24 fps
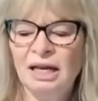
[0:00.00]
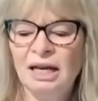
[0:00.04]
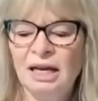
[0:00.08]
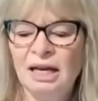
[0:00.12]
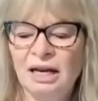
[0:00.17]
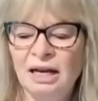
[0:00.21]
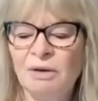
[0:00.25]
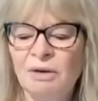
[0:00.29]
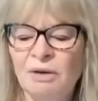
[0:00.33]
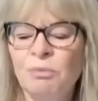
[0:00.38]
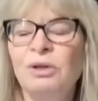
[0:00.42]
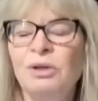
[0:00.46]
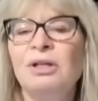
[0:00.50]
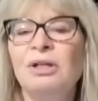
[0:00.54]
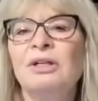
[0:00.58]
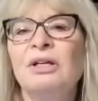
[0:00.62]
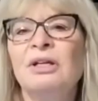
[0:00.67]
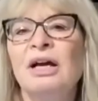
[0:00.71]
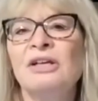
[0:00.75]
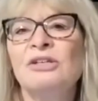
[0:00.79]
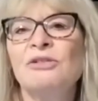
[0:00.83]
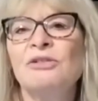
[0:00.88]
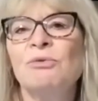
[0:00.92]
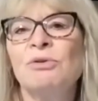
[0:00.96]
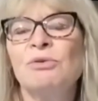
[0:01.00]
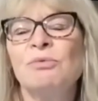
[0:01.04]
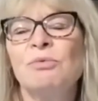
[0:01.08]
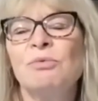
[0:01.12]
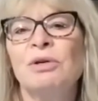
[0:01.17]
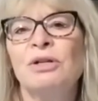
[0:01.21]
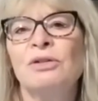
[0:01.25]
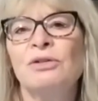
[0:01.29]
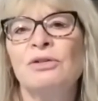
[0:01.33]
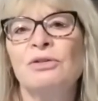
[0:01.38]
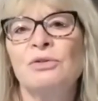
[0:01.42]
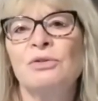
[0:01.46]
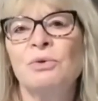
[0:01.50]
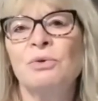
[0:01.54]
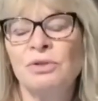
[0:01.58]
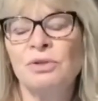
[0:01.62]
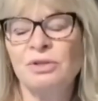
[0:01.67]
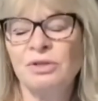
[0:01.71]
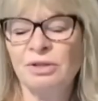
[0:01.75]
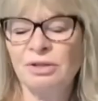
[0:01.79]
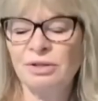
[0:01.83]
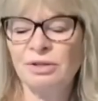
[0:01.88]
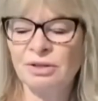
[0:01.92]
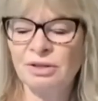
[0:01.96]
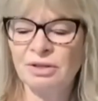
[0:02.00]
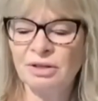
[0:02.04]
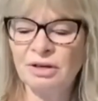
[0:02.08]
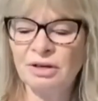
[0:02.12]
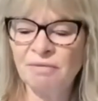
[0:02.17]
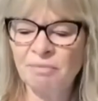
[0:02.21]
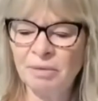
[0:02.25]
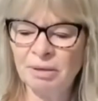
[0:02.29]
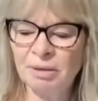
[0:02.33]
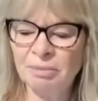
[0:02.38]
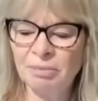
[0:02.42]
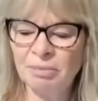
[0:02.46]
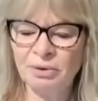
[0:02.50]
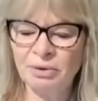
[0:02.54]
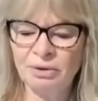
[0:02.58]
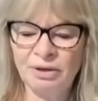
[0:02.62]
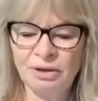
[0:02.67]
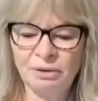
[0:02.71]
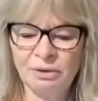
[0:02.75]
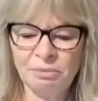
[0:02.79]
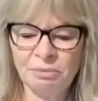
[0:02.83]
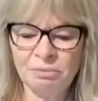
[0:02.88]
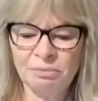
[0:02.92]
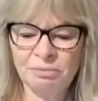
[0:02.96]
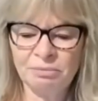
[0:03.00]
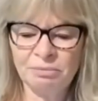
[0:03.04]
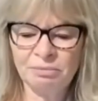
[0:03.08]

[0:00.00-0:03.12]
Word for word: and I realized was one of the sources of my burnout.